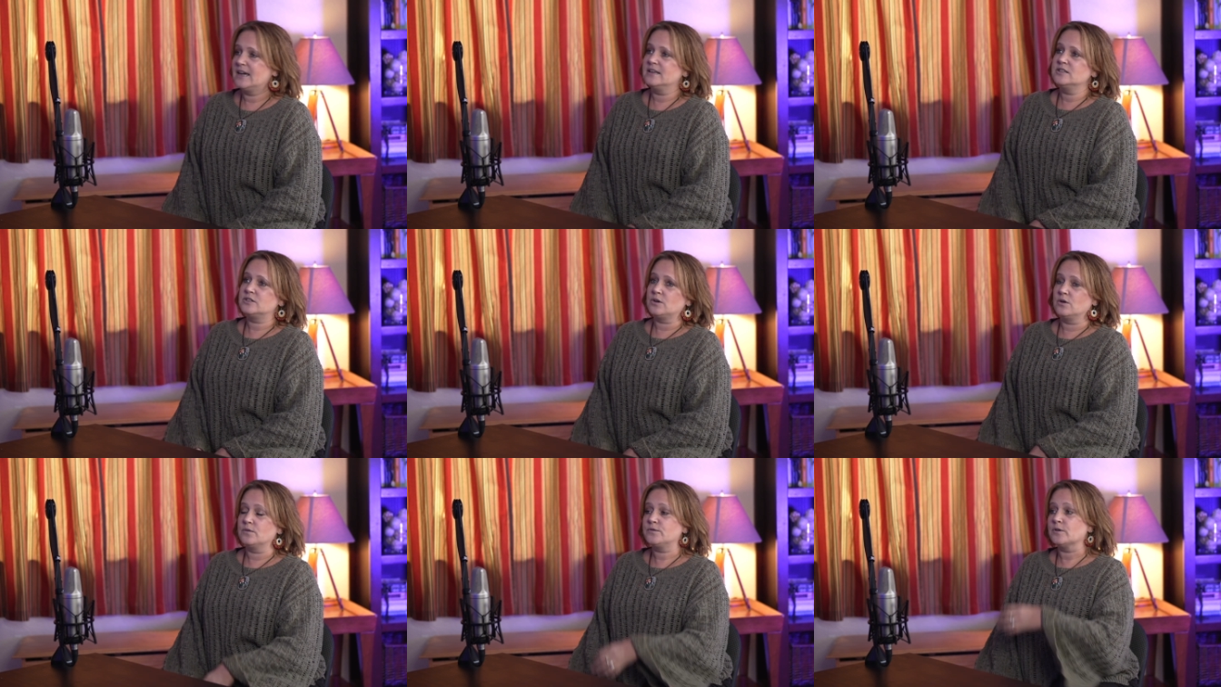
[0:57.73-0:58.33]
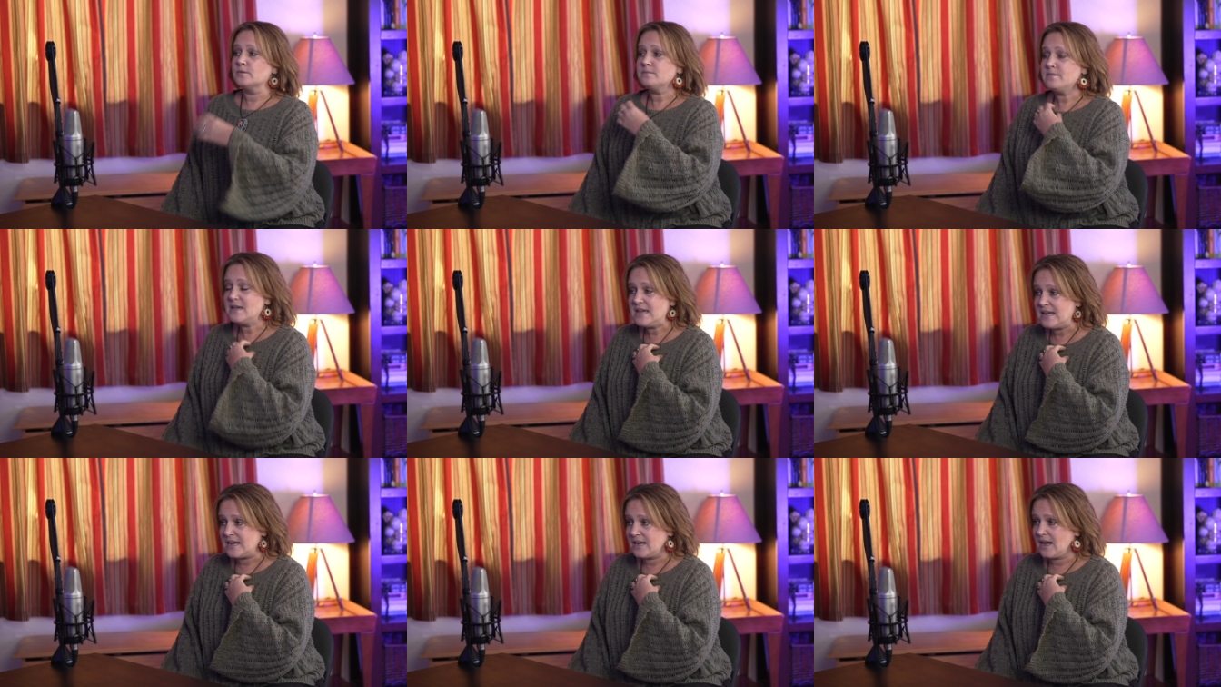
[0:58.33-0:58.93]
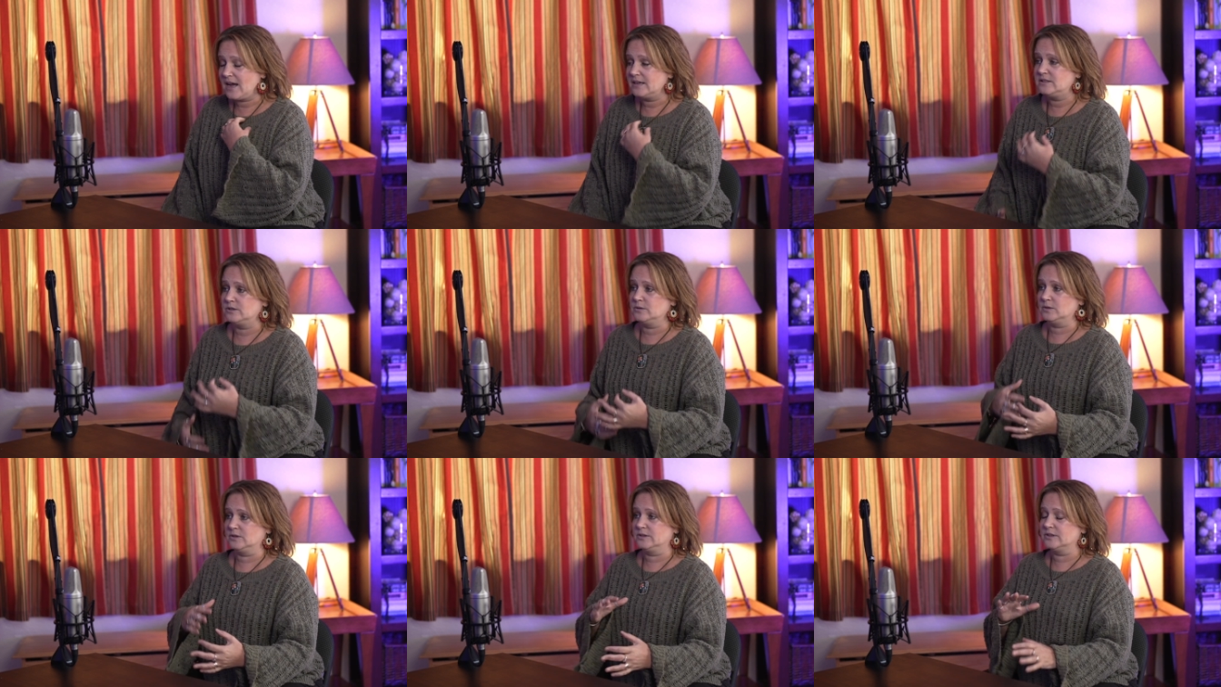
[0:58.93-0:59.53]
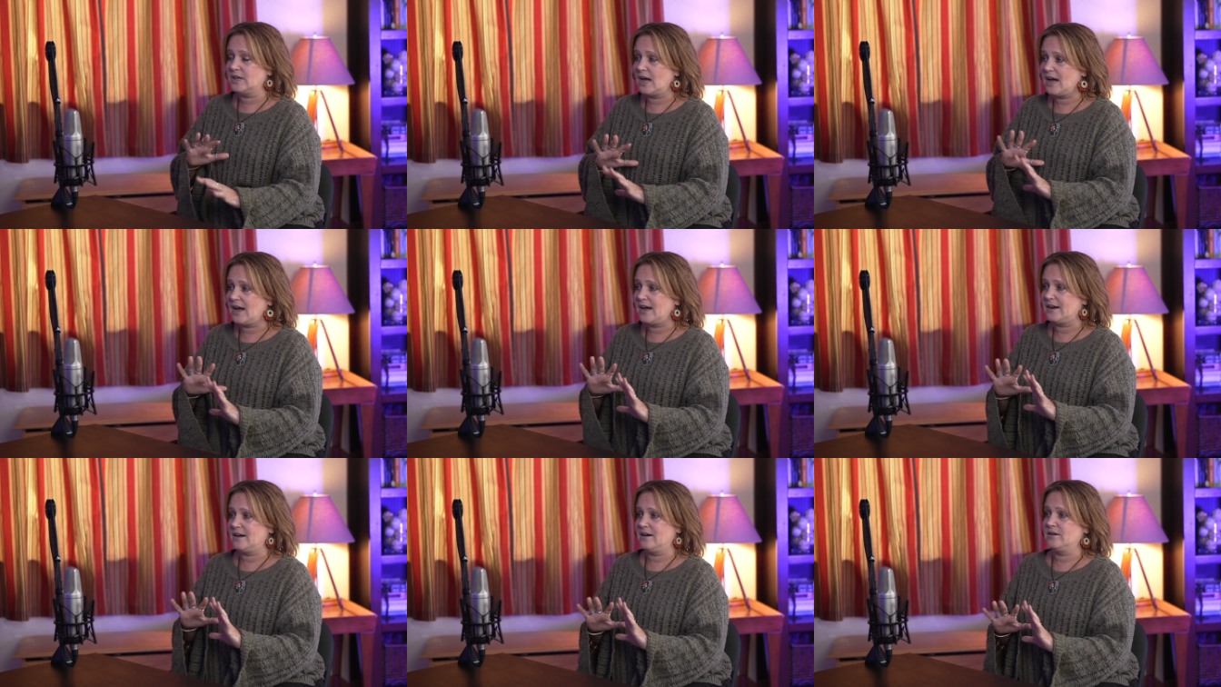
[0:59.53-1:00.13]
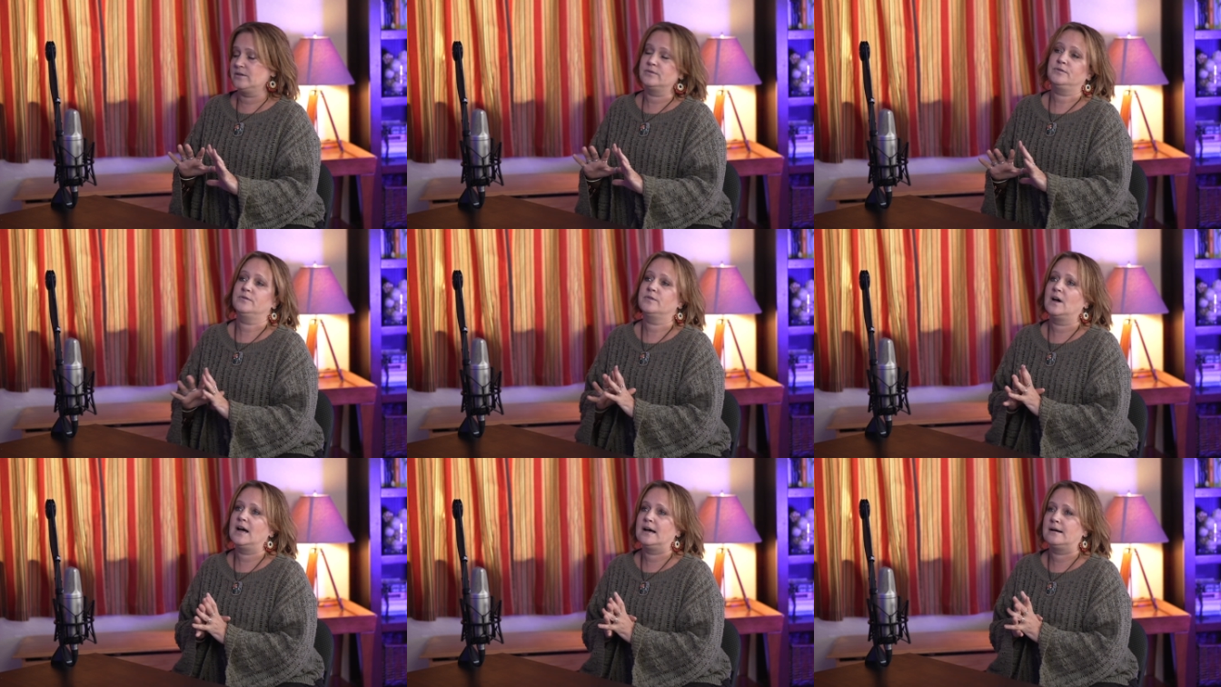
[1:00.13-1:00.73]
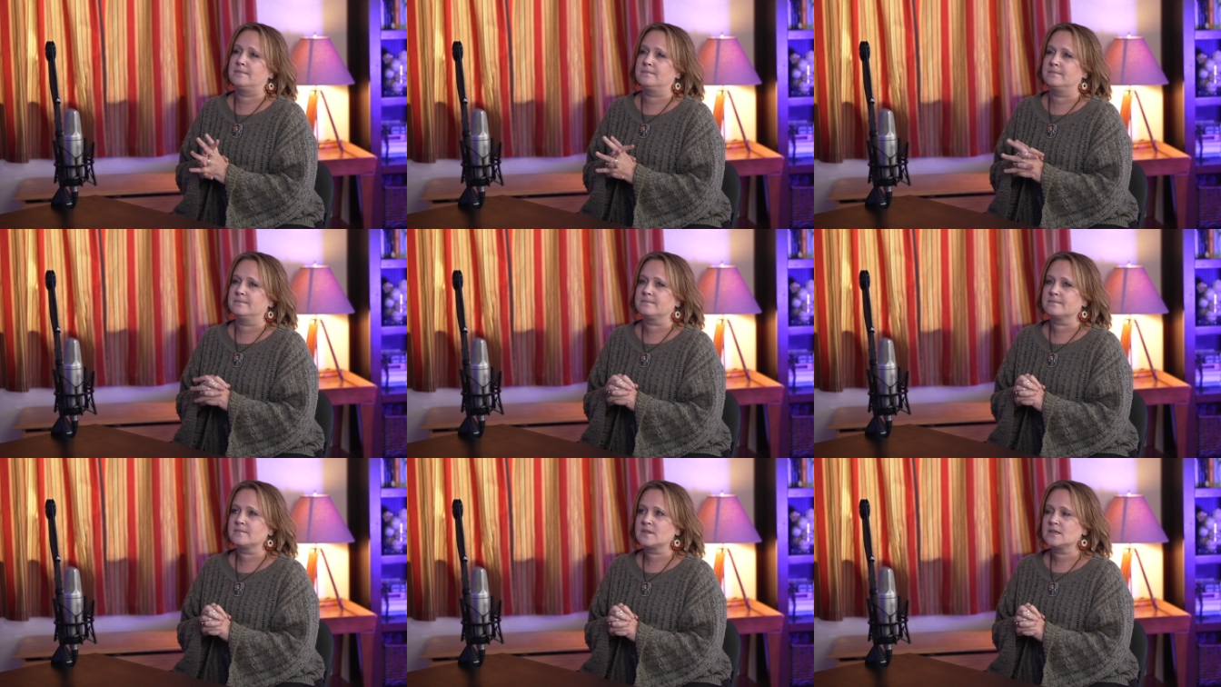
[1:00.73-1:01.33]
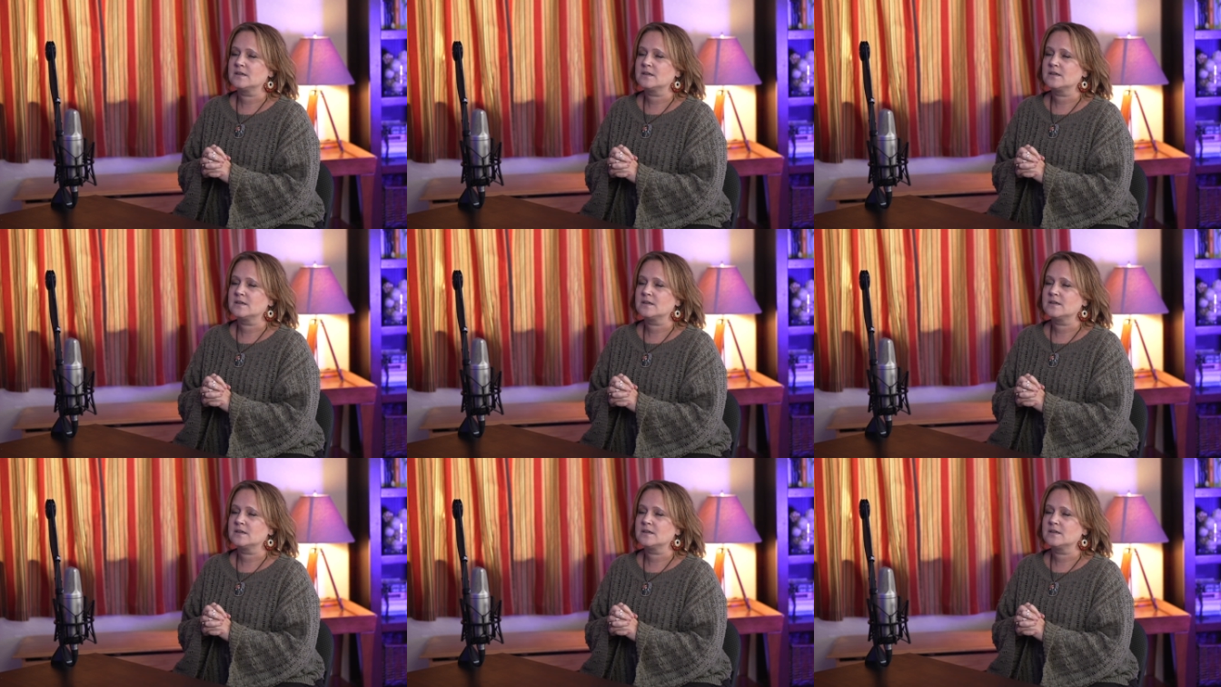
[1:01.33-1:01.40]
And so for me, I do a lot of. Um,